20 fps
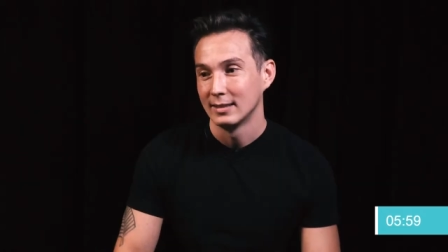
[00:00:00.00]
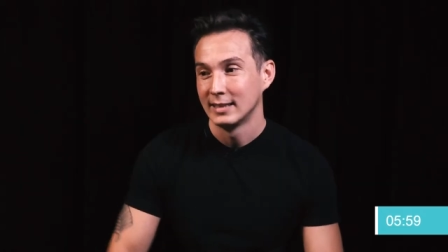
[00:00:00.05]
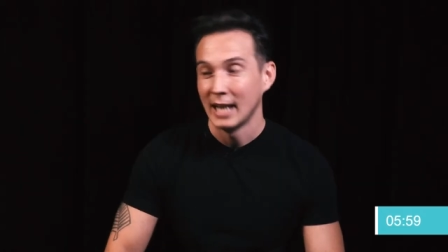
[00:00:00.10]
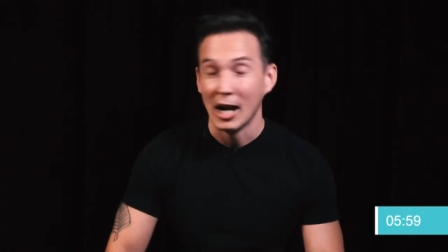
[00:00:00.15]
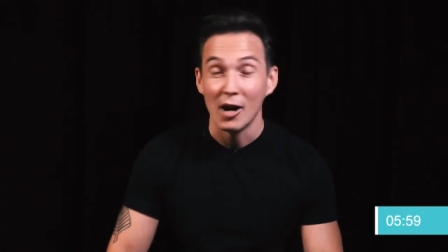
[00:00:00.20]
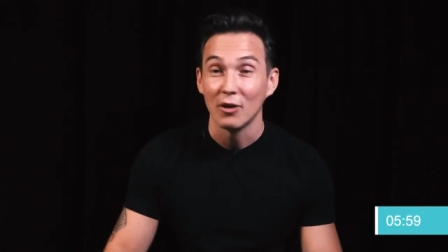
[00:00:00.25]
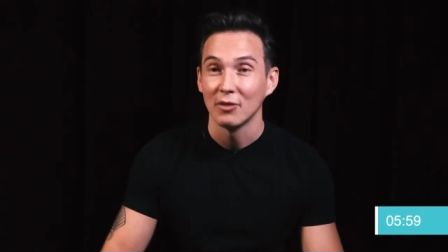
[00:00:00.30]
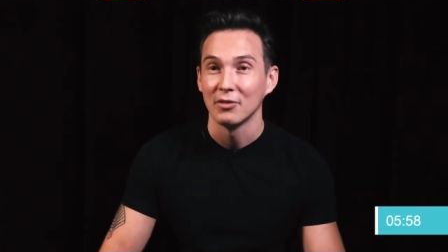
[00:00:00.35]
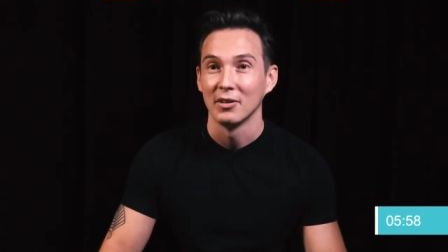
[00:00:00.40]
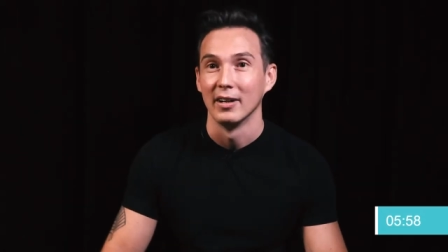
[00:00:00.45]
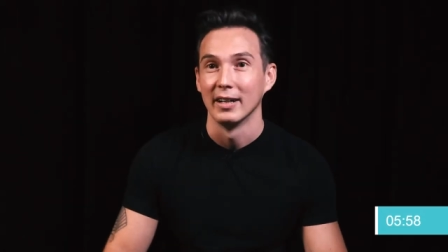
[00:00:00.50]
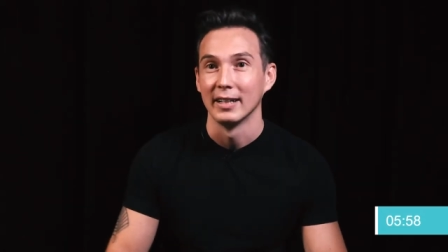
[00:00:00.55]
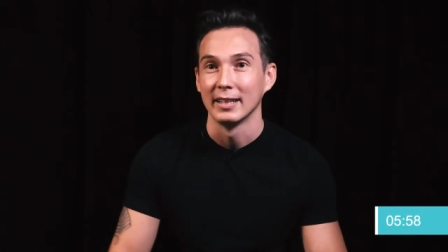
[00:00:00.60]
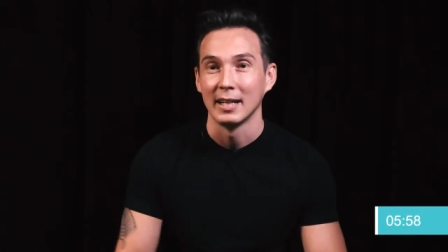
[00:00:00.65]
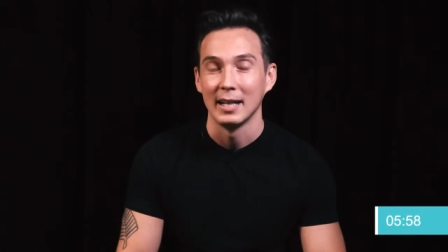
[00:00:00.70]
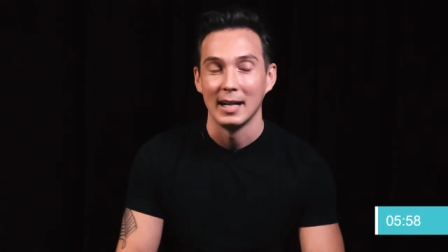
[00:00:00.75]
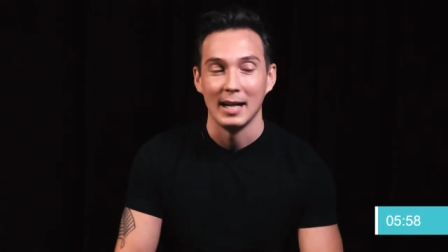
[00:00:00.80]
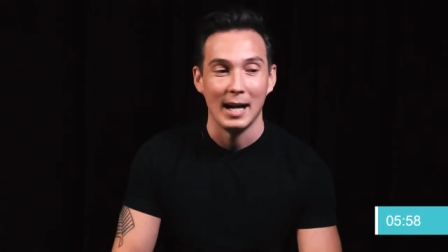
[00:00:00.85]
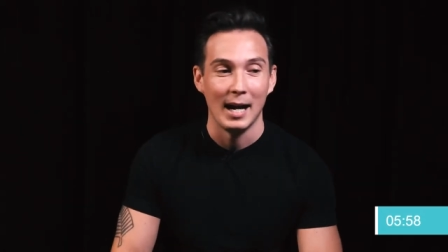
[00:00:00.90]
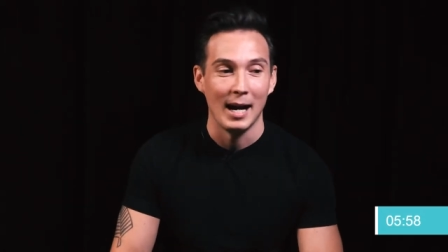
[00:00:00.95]
Terrifying,
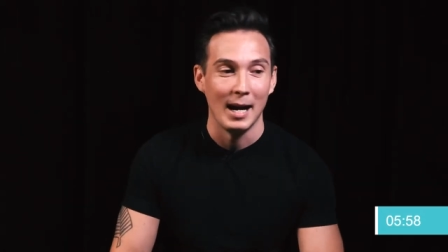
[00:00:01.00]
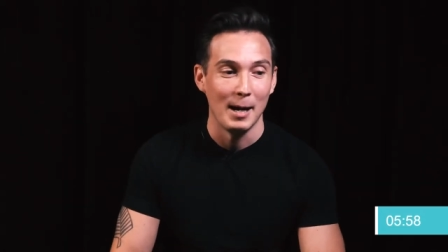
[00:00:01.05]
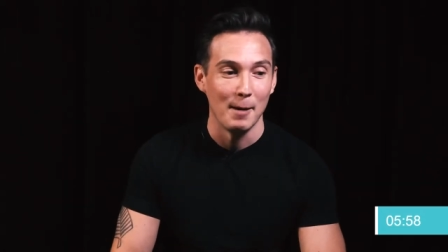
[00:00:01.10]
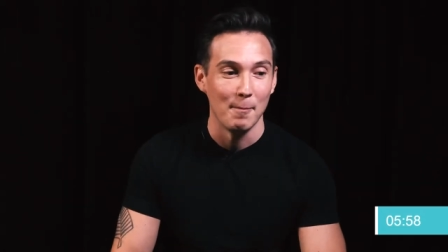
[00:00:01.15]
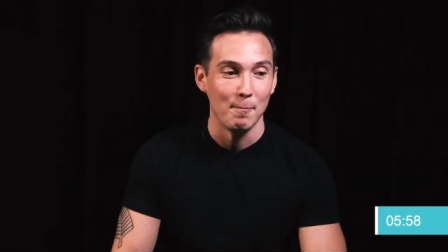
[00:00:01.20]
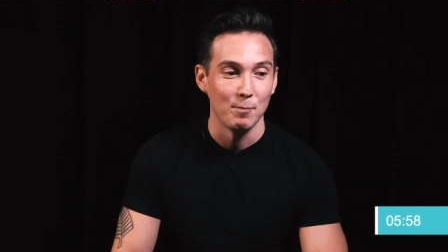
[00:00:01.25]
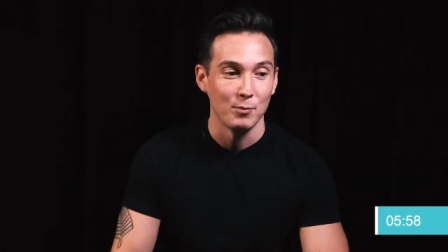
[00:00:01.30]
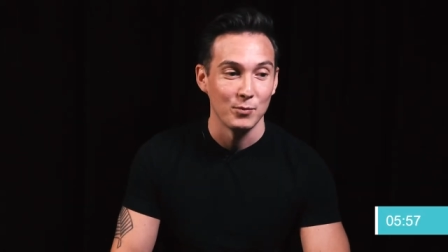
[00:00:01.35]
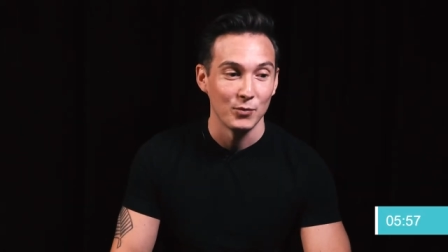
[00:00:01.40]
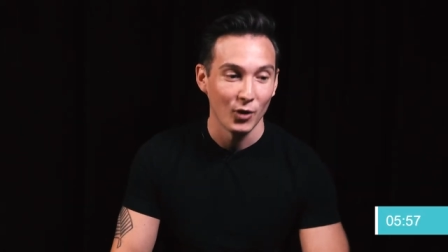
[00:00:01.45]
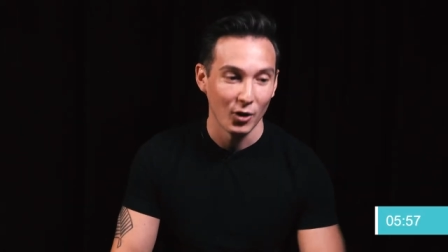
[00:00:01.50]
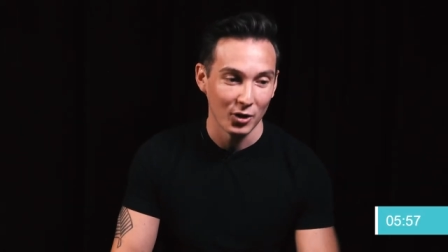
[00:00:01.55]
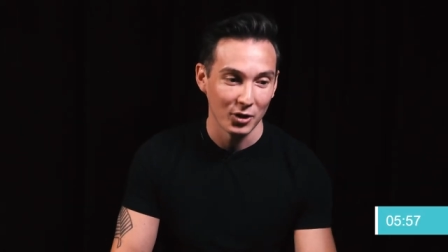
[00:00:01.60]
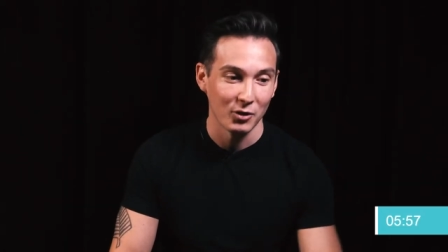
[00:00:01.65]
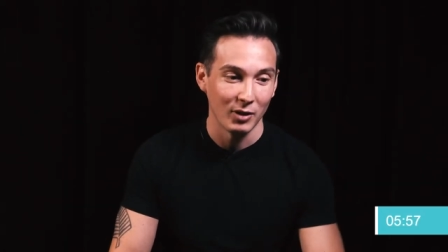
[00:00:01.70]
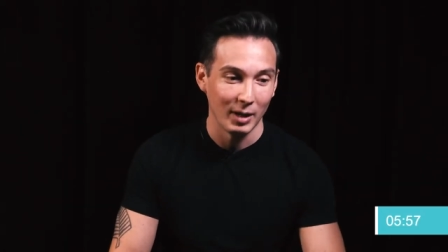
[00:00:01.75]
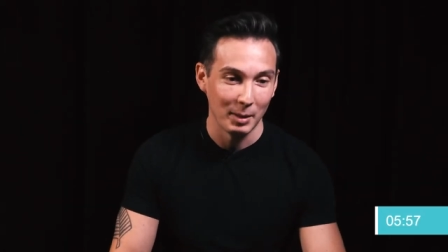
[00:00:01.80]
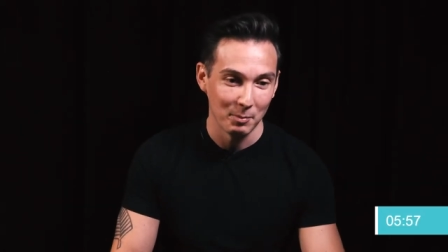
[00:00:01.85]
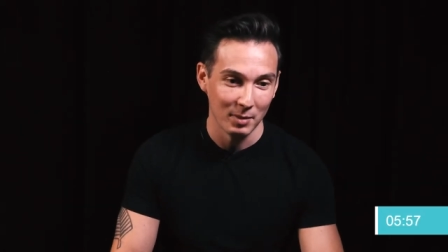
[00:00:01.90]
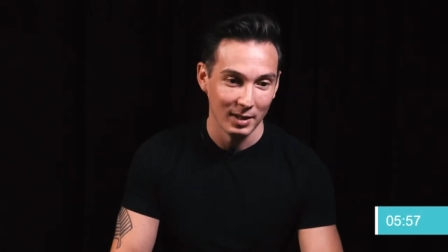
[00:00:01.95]
not a
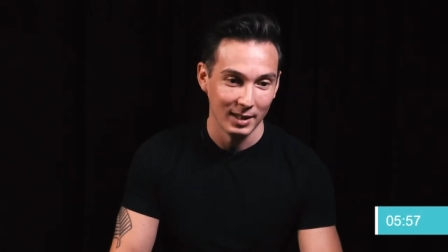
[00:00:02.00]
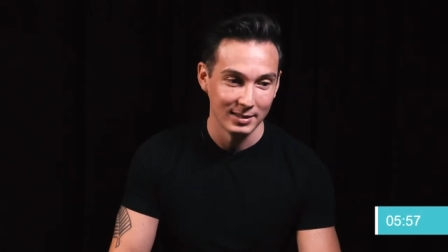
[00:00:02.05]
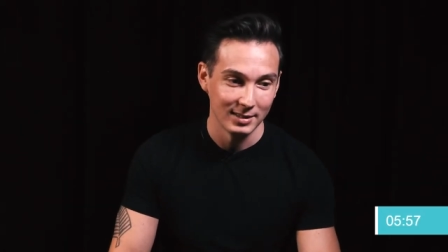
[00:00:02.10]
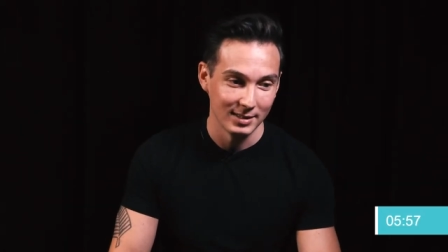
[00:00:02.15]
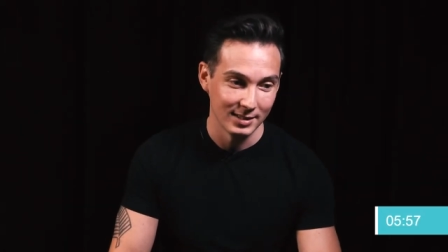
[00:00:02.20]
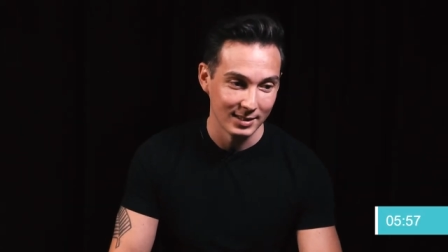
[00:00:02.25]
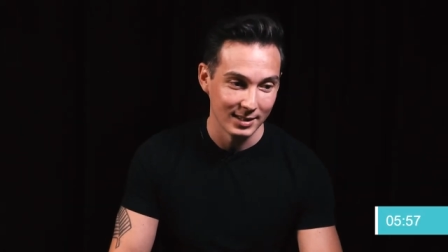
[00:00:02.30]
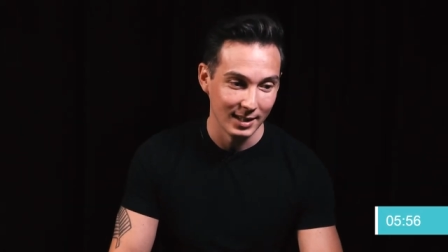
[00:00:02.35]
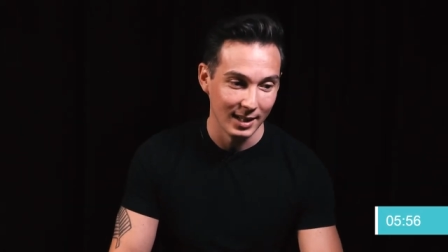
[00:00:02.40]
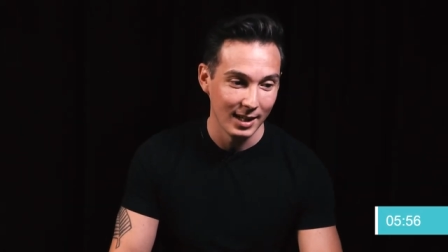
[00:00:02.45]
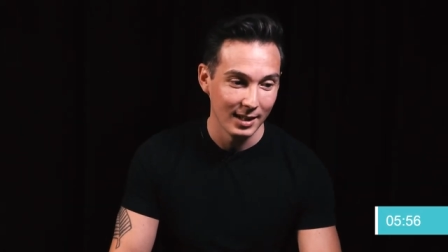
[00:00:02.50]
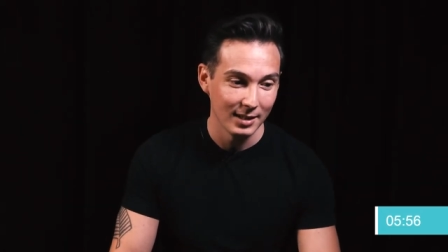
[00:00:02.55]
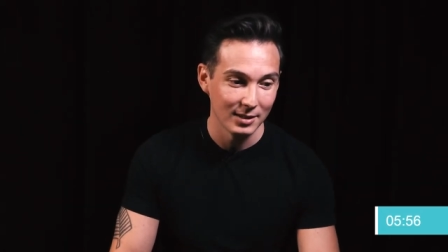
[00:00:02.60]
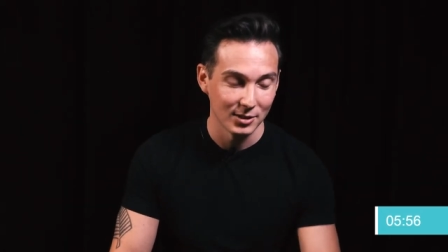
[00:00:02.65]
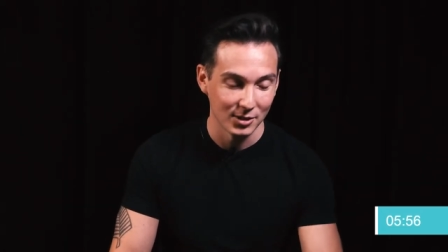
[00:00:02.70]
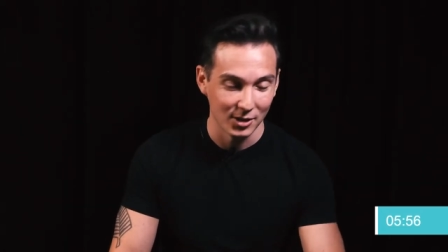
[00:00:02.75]
great place to start.